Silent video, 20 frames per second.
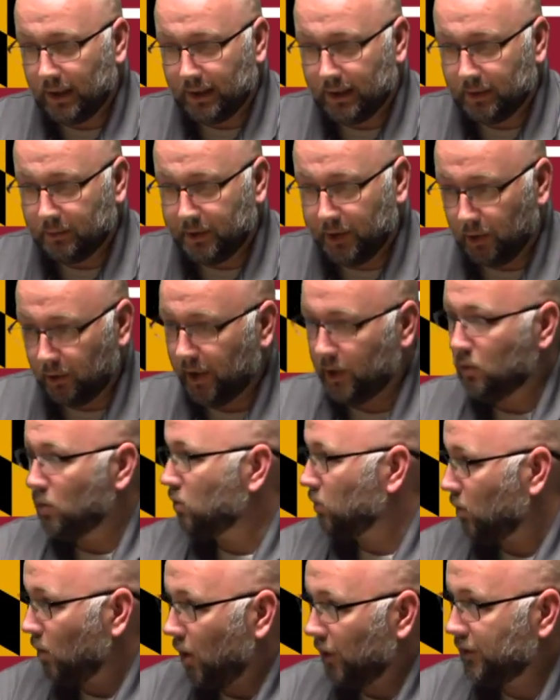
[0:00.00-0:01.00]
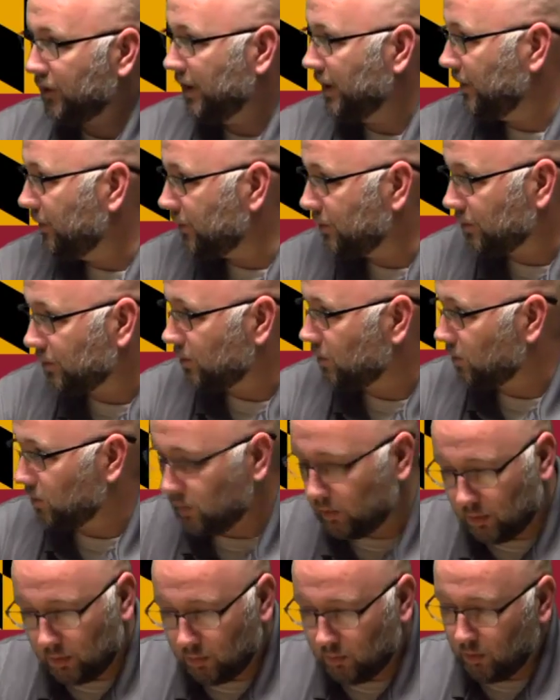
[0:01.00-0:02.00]
illegal crossings
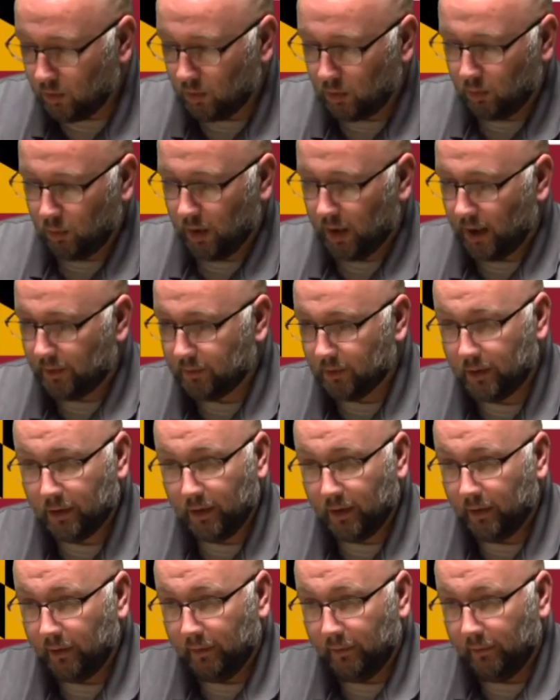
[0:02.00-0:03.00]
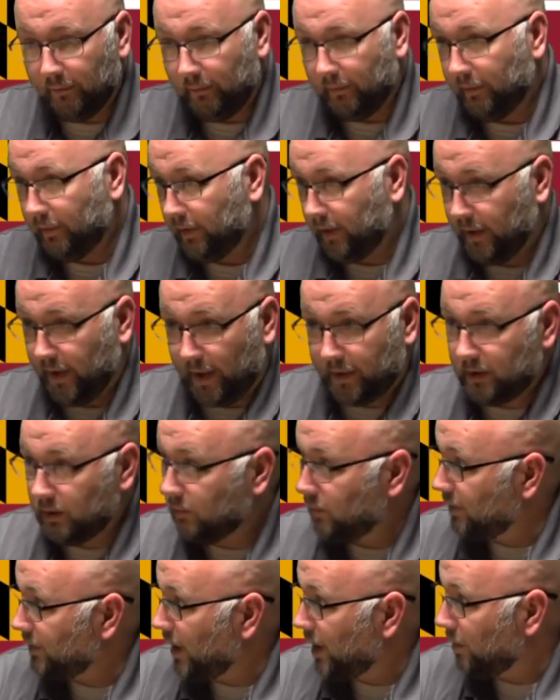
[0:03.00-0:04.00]
or whatever, connect
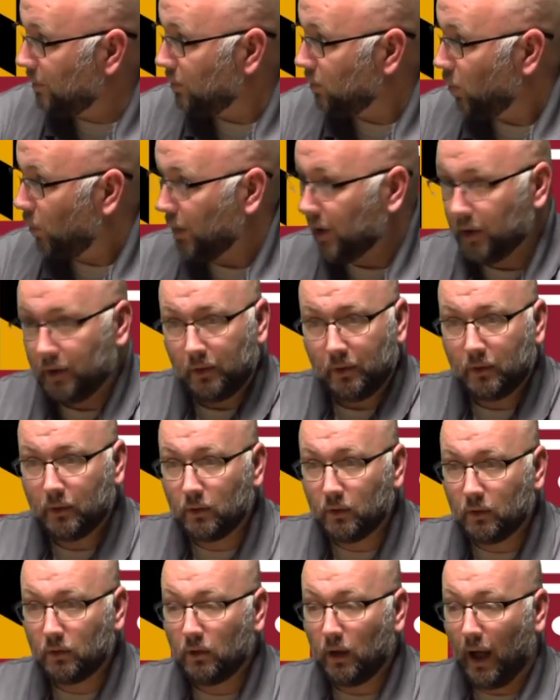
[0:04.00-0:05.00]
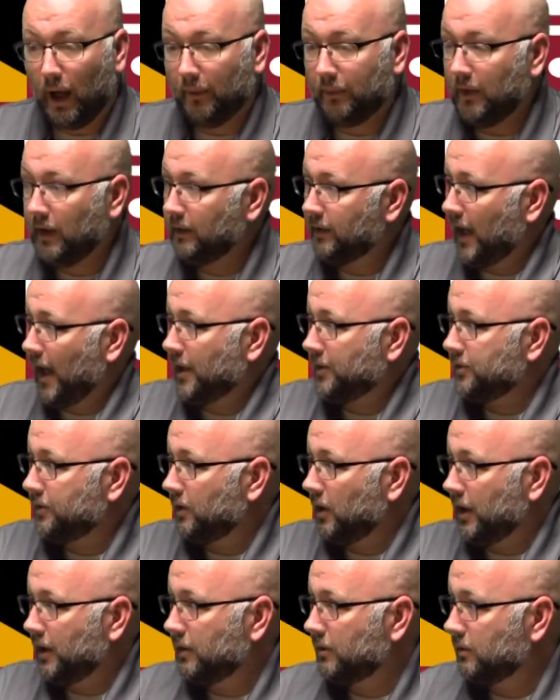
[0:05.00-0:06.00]
them with that employer. I think
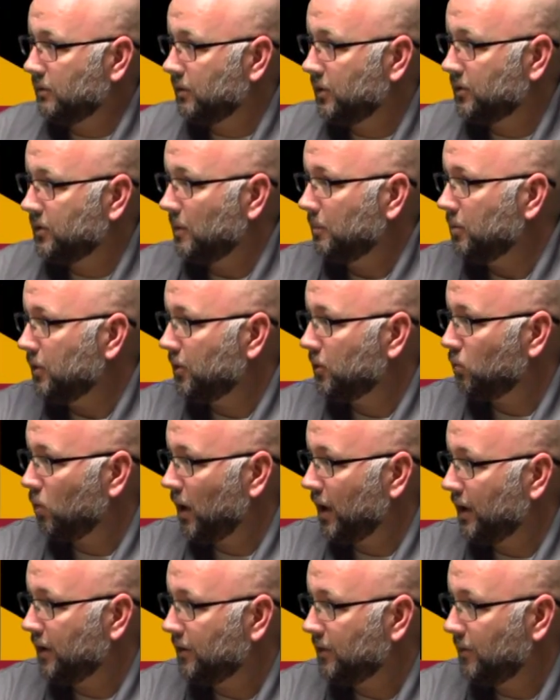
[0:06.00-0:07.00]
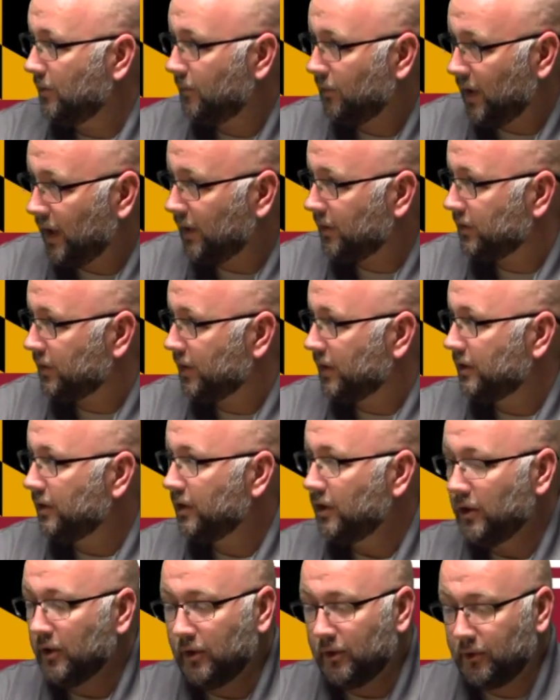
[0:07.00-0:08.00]
that's like the simplest way to fix it.
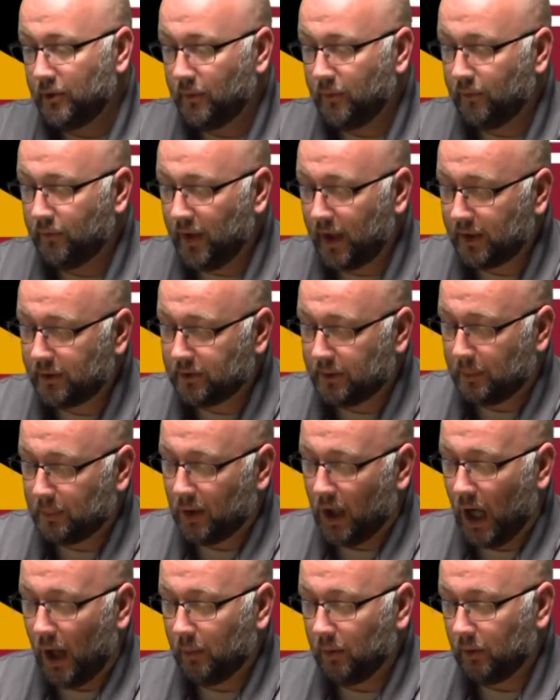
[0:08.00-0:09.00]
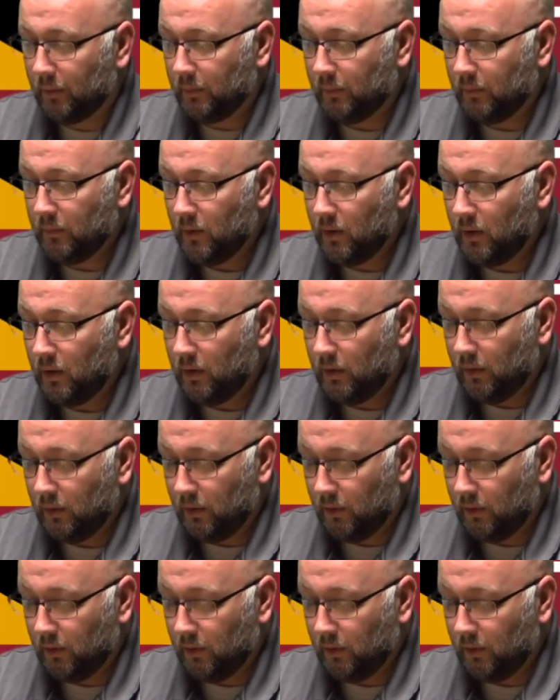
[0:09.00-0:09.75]
You fix the problem,